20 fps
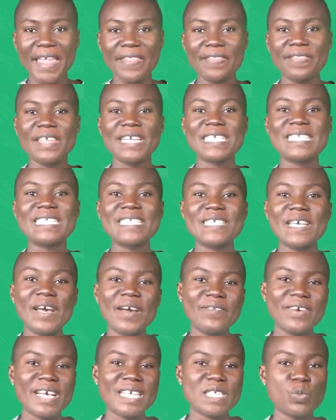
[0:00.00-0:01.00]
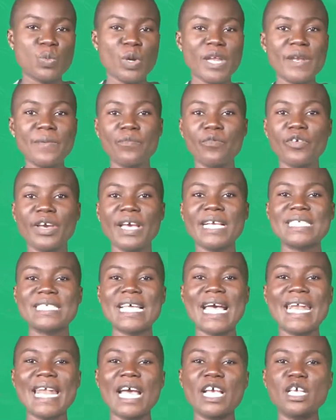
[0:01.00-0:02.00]
They serve as windbreaks
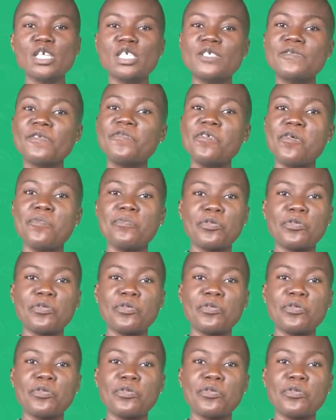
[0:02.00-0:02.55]
and are useful for